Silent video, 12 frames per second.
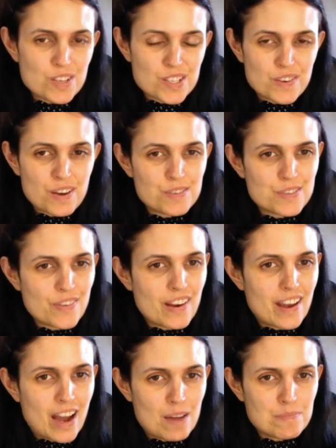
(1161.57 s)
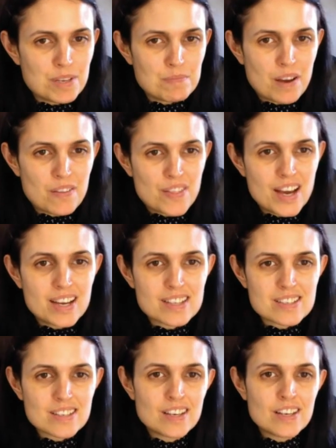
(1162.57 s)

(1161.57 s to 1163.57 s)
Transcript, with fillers: so I was very happy about that.